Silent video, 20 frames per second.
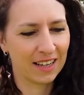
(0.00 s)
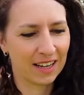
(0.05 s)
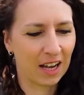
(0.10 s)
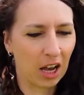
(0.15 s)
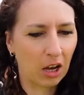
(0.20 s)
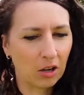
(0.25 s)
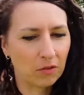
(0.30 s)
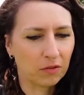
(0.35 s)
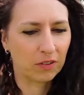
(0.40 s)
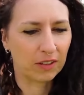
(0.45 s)

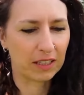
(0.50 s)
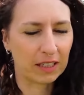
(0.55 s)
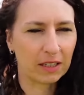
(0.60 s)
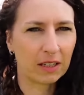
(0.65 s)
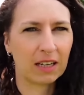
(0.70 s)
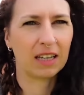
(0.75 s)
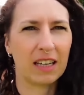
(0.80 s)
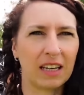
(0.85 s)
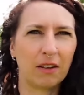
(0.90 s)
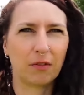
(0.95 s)
hopefully
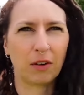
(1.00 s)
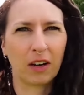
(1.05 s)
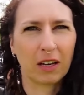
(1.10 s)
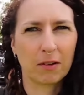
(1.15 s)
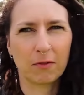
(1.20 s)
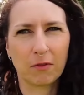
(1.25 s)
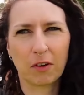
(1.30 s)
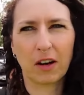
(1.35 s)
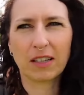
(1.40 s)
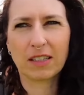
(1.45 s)
if I can
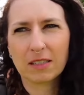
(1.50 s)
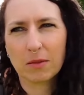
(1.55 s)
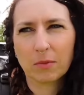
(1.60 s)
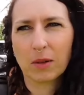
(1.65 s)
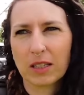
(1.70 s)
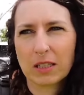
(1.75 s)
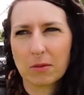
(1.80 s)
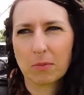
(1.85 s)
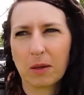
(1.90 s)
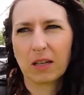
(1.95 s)
find somewhere
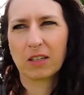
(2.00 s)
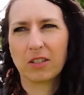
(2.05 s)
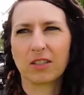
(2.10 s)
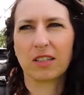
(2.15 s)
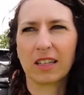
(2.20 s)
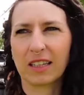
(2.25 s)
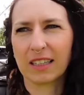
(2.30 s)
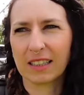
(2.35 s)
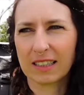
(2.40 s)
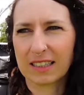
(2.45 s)
to pitch the
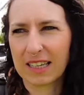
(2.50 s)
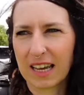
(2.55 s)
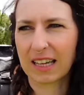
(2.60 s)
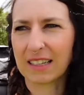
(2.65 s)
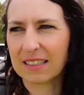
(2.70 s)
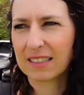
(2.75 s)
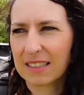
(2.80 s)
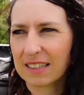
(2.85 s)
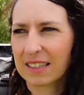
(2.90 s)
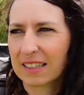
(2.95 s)
little
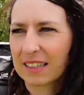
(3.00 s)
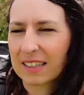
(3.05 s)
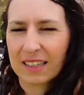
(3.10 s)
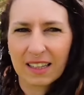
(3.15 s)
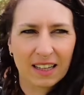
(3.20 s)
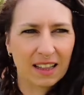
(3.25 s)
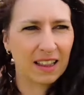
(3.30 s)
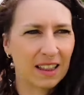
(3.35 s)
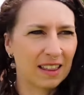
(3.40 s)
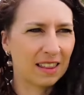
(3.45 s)
tent, they
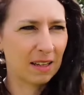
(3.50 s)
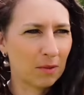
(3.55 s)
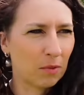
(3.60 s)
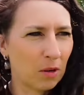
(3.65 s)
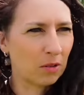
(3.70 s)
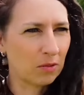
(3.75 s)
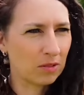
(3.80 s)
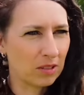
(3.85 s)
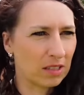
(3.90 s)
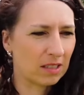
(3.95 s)

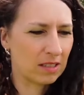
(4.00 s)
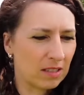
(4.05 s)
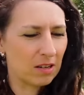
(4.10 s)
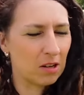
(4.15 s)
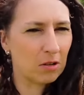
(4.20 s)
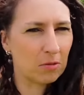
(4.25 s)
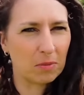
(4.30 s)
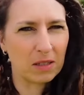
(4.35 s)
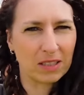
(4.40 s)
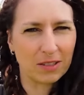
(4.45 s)
won't
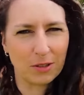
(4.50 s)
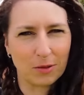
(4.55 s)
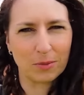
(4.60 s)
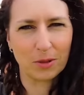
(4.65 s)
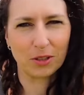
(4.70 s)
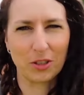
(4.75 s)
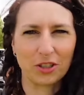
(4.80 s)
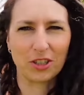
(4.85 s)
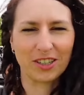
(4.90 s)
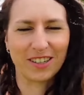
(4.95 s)
disturb me too much.